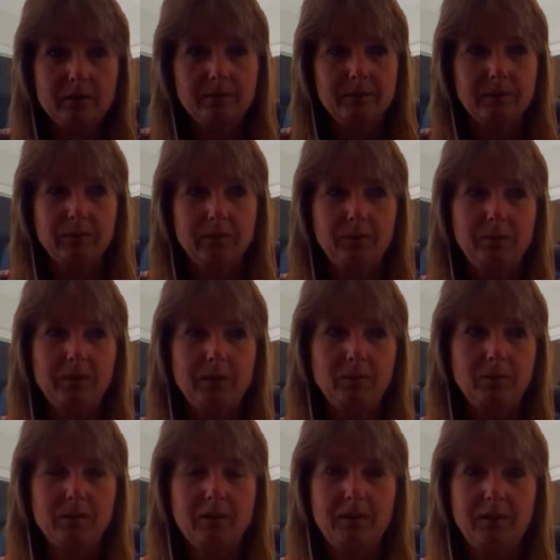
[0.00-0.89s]
You know
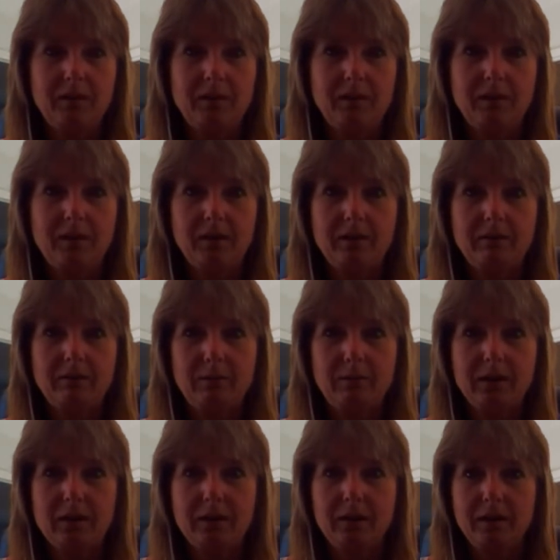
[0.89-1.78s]
what? What are they going to think of
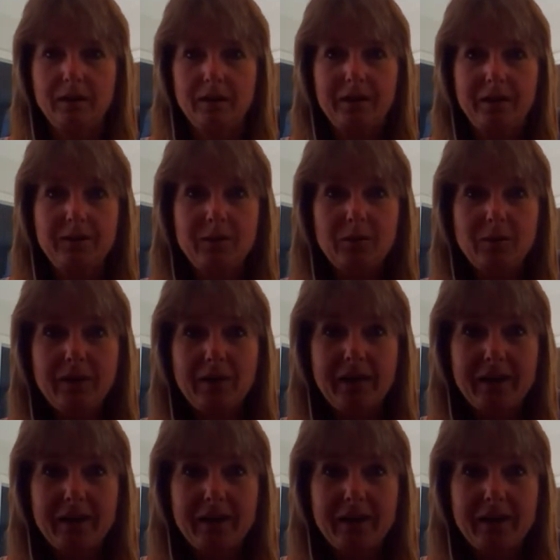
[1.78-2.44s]
me? You know what?